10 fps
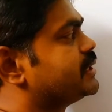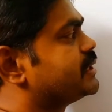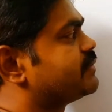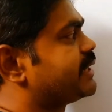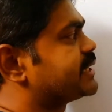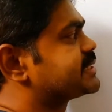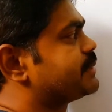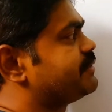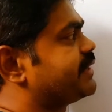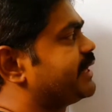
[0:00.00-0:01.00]
For
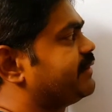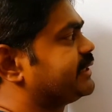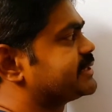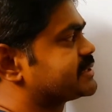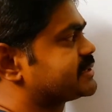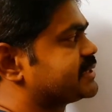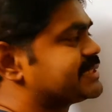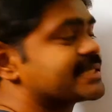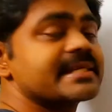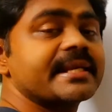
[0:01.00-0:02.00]
example, if I have like this, and
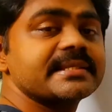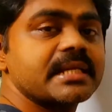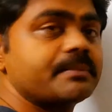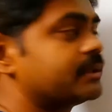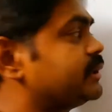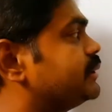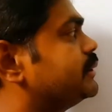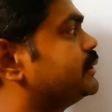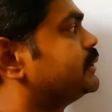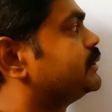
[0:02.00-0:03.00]
just an example,
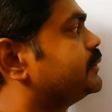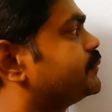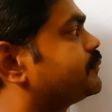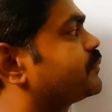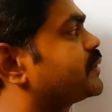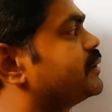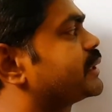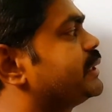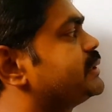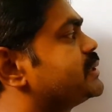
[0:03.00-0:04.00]

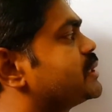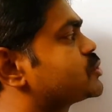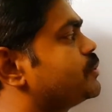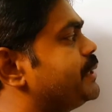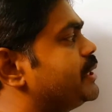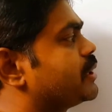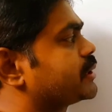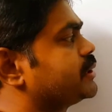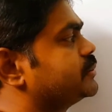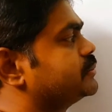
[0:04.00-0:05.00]
okay? So P
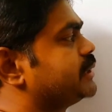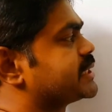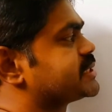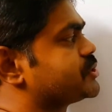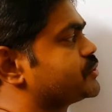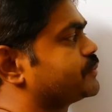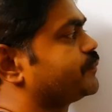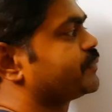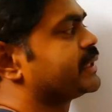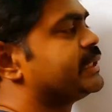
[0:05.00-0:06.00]
or Q, let us
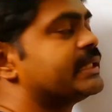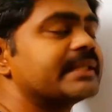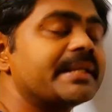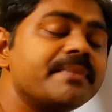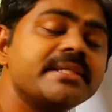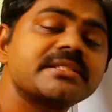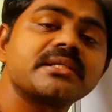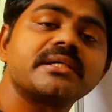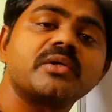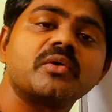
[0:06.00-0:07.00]
assume. That
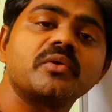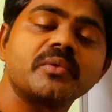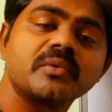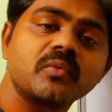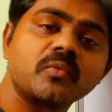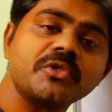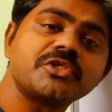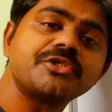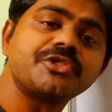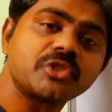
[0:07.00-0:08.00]
means we
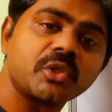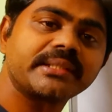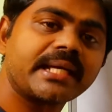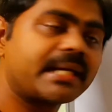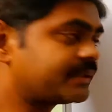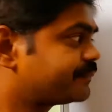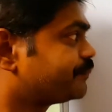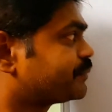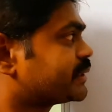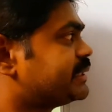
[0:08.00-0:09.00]
should show
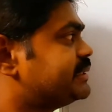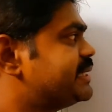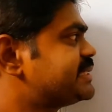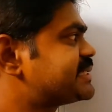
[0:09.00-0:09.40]
that this